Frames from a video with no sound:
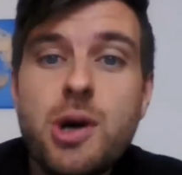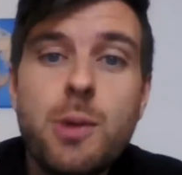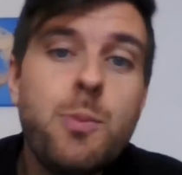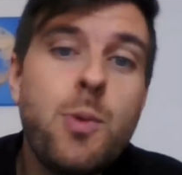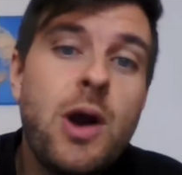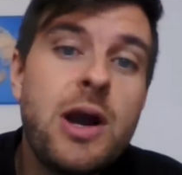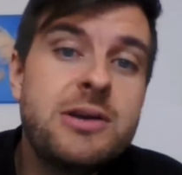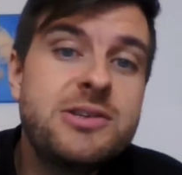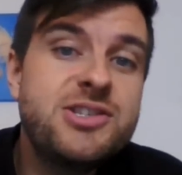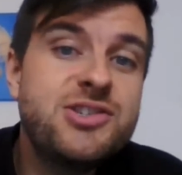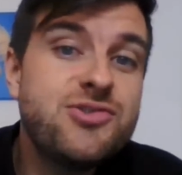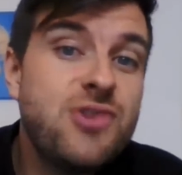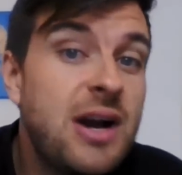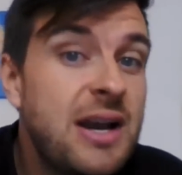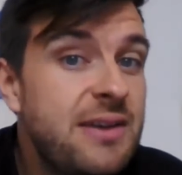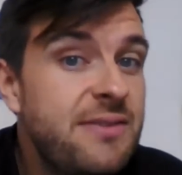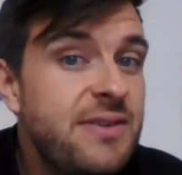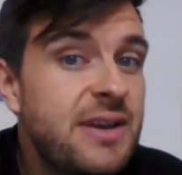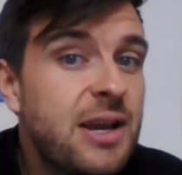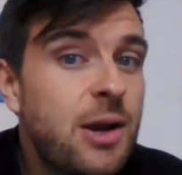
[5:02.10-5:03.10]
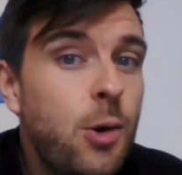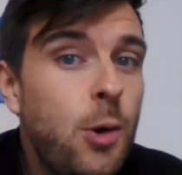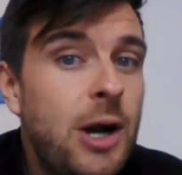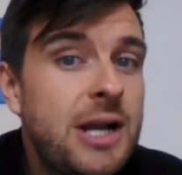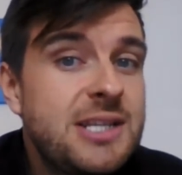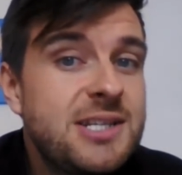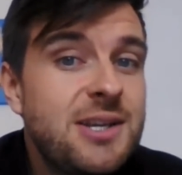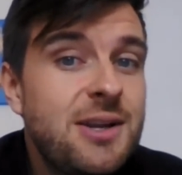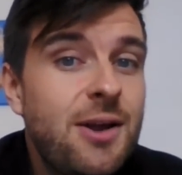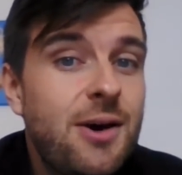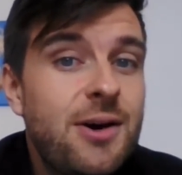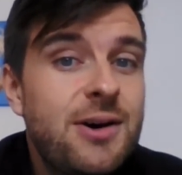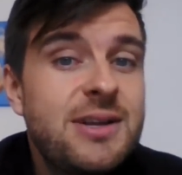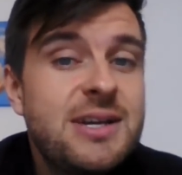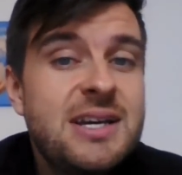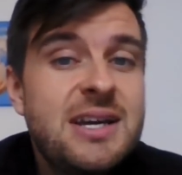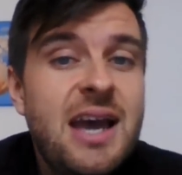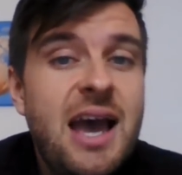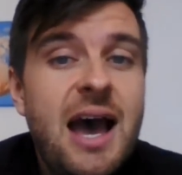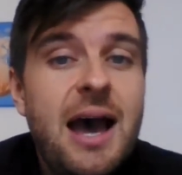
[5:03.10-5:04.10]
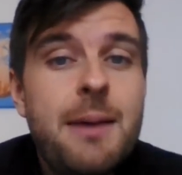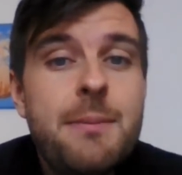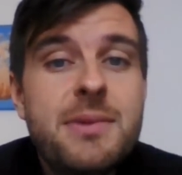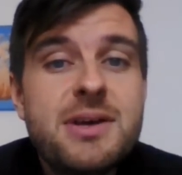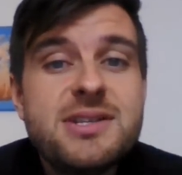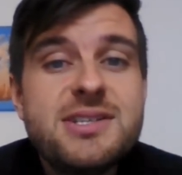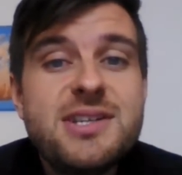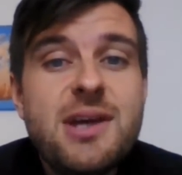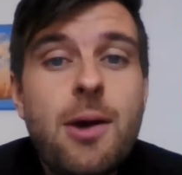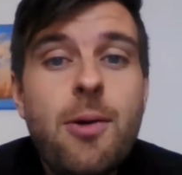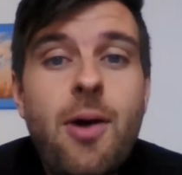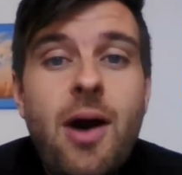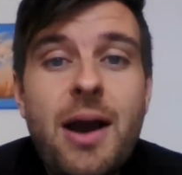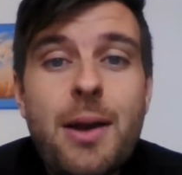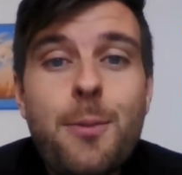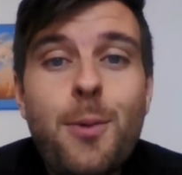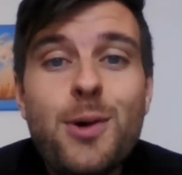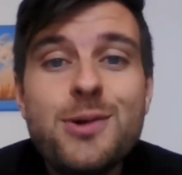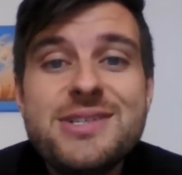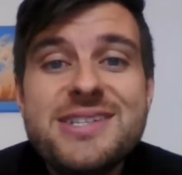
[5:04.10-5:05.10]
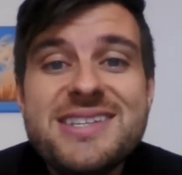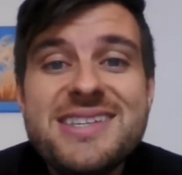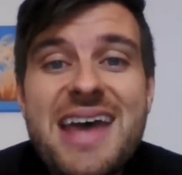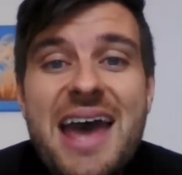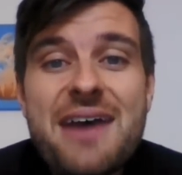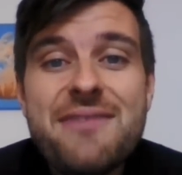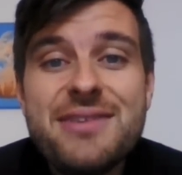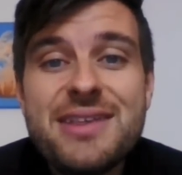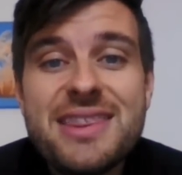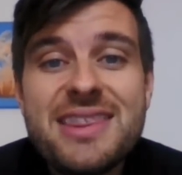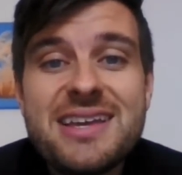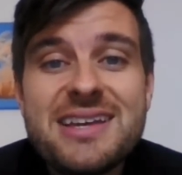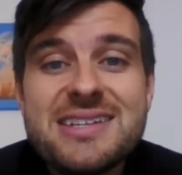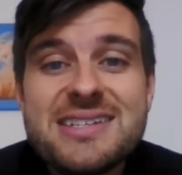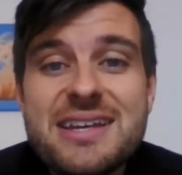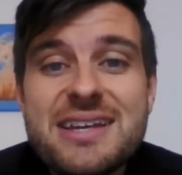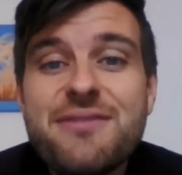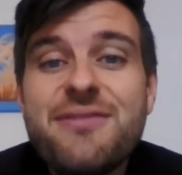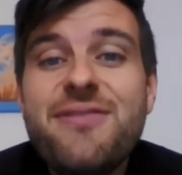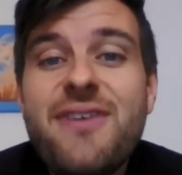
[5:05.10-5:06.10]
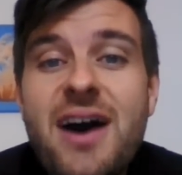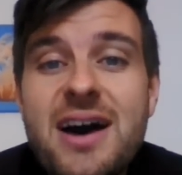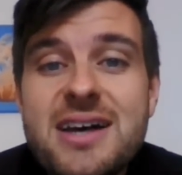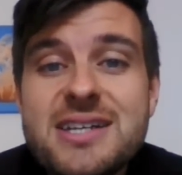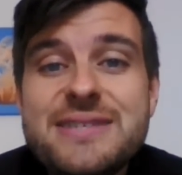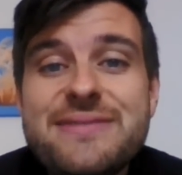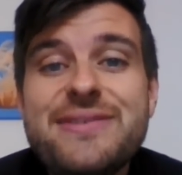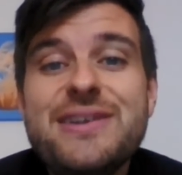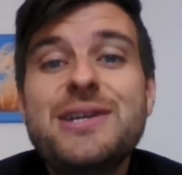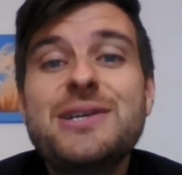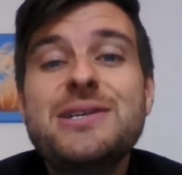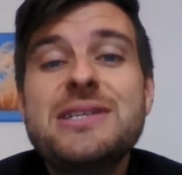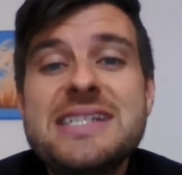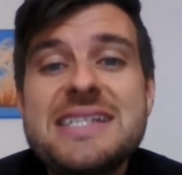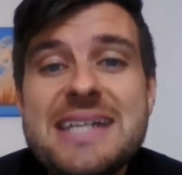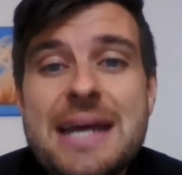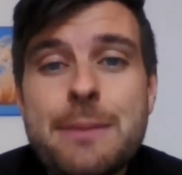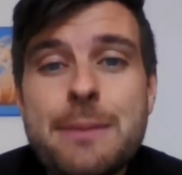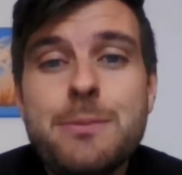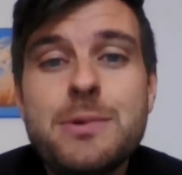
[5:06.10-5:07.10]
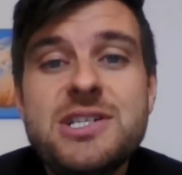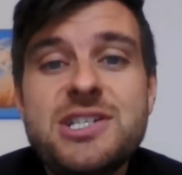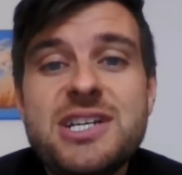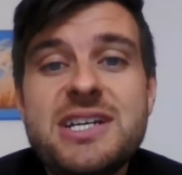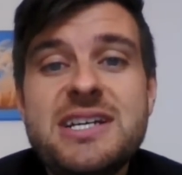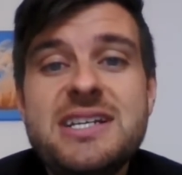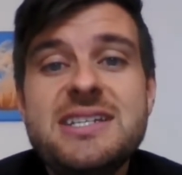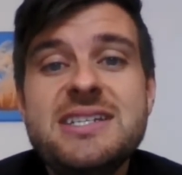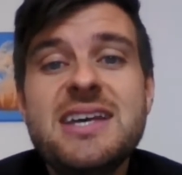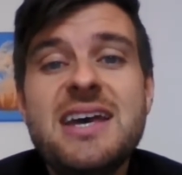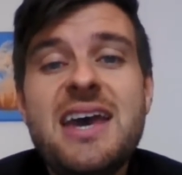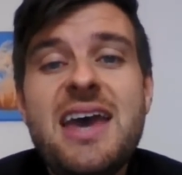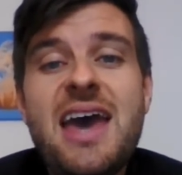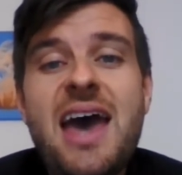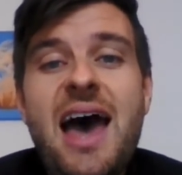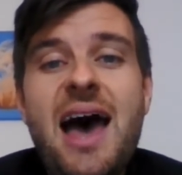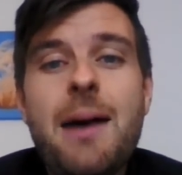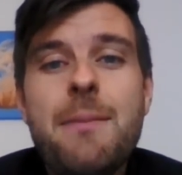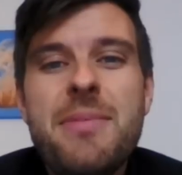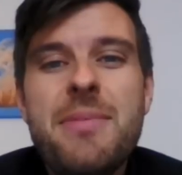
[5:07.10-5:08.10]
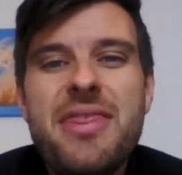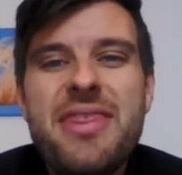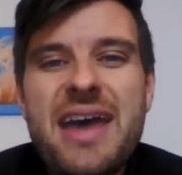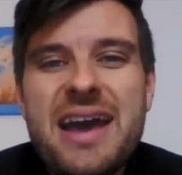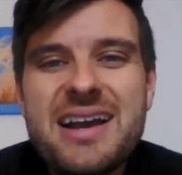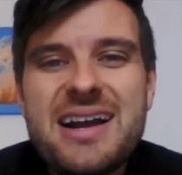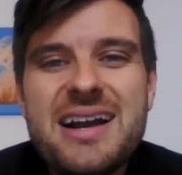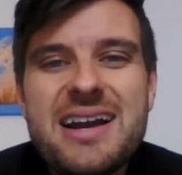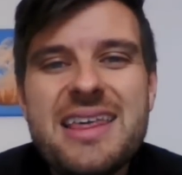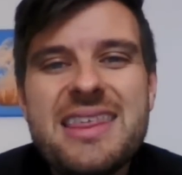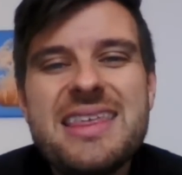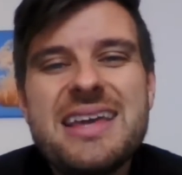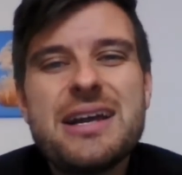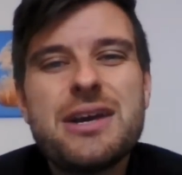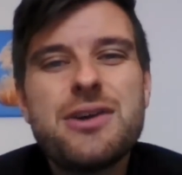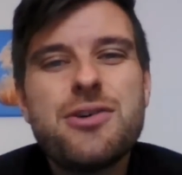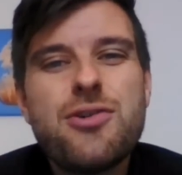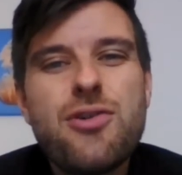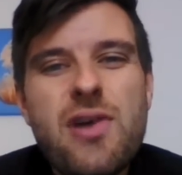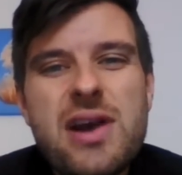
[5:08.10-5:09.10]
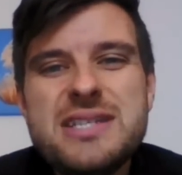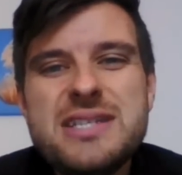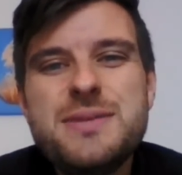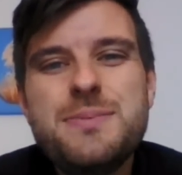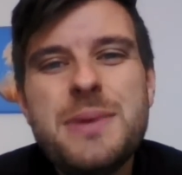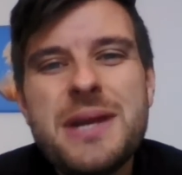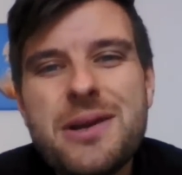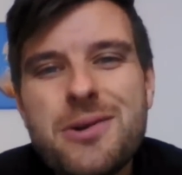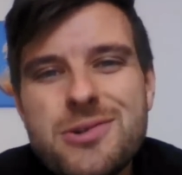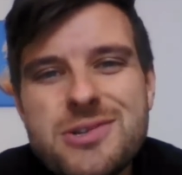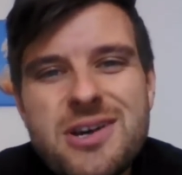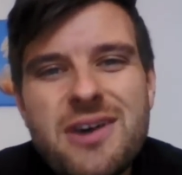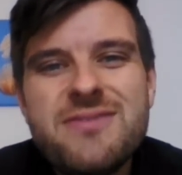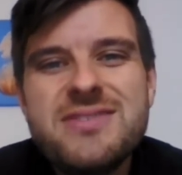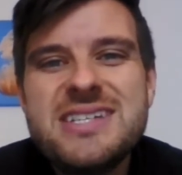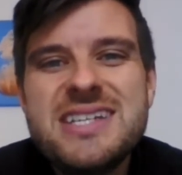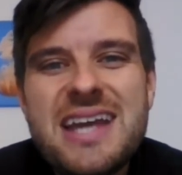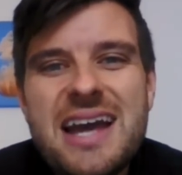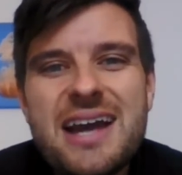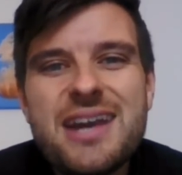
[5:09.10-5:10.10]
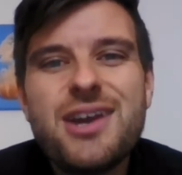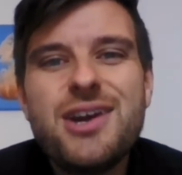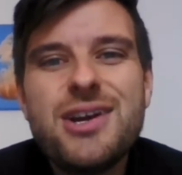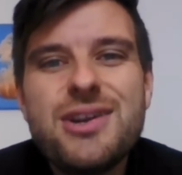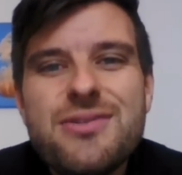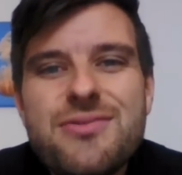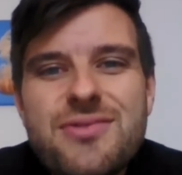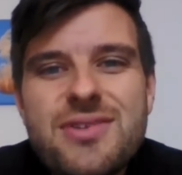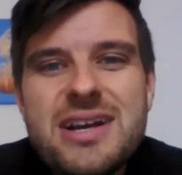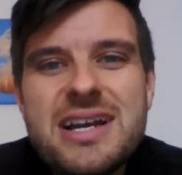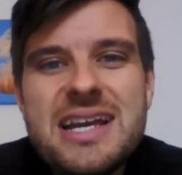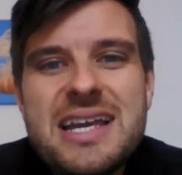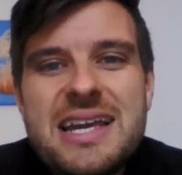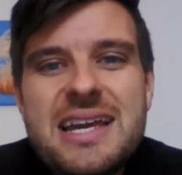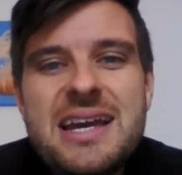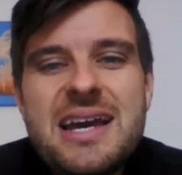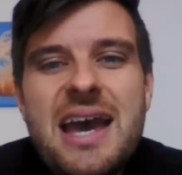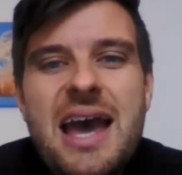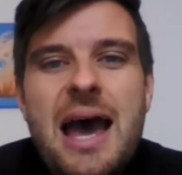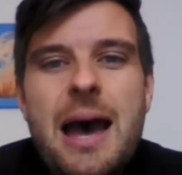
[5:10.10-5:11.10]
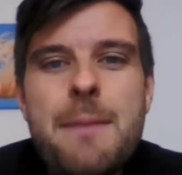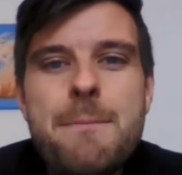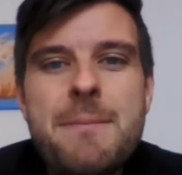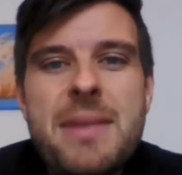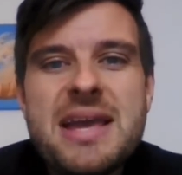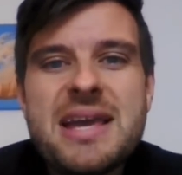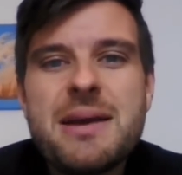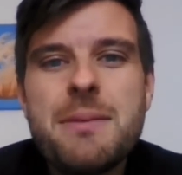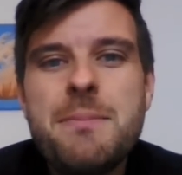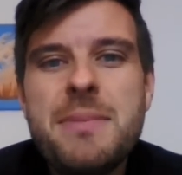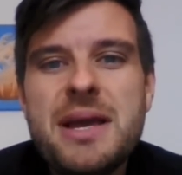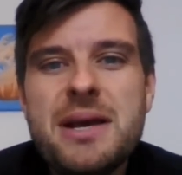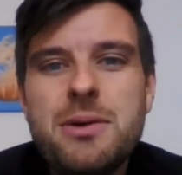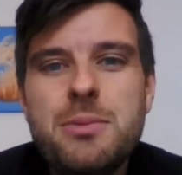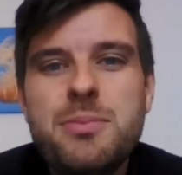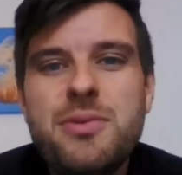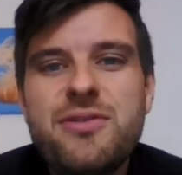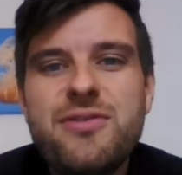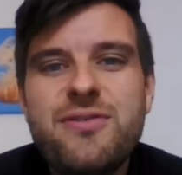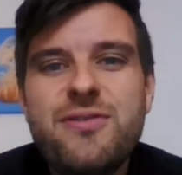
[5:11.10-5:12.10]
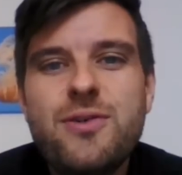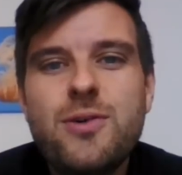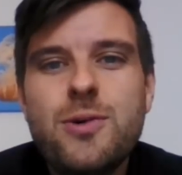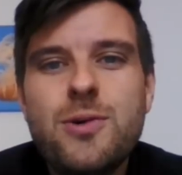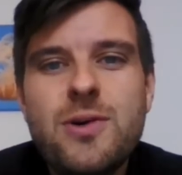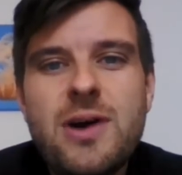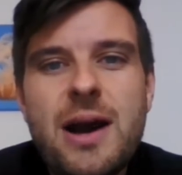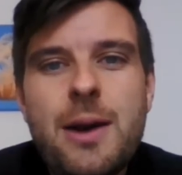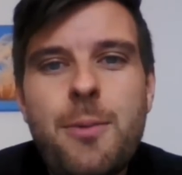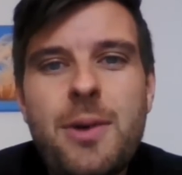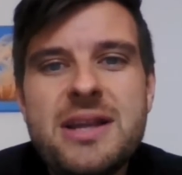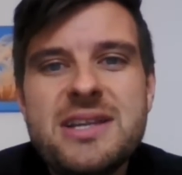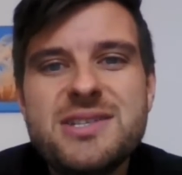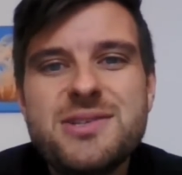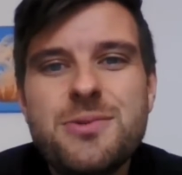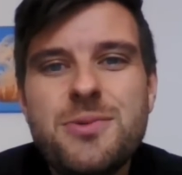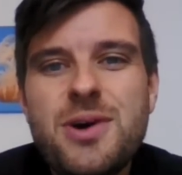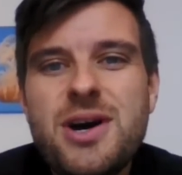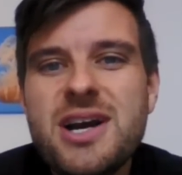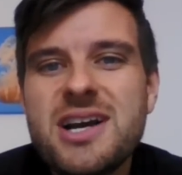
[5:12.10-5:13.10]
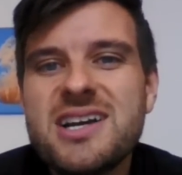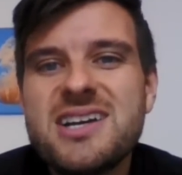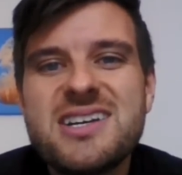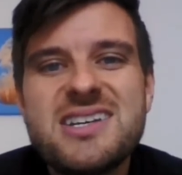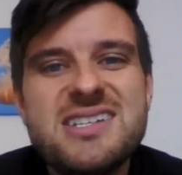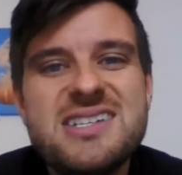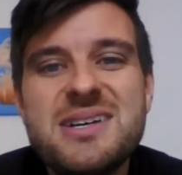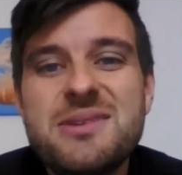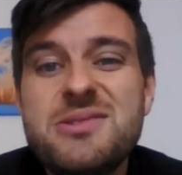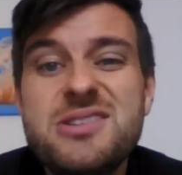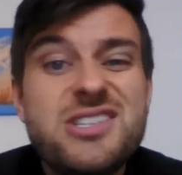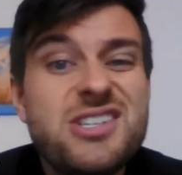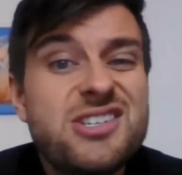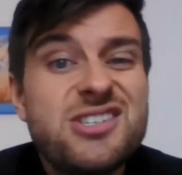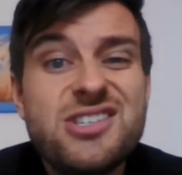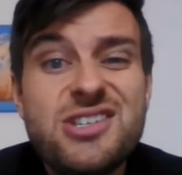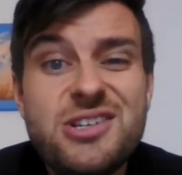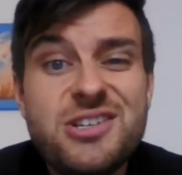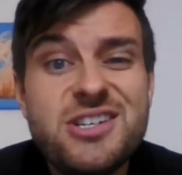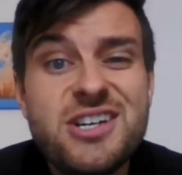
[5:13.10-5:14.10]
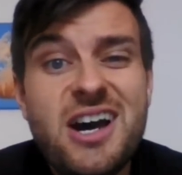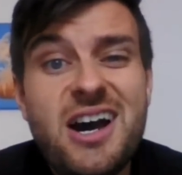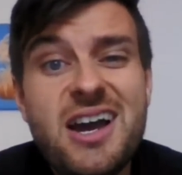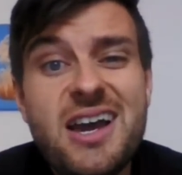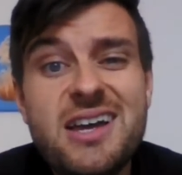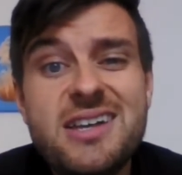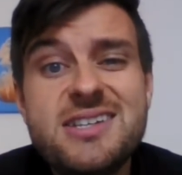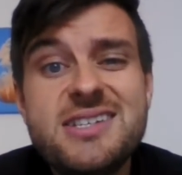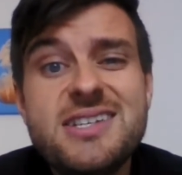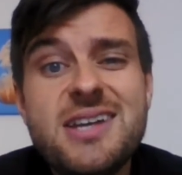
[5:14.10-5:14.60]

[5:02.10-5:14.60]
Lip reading: a job where I was driving quite a lot, so I was having things like fast food, sandwiches, that kind of thing, and crisps, because obviously I couldn't really make a meal before I went to work because I was just too tired.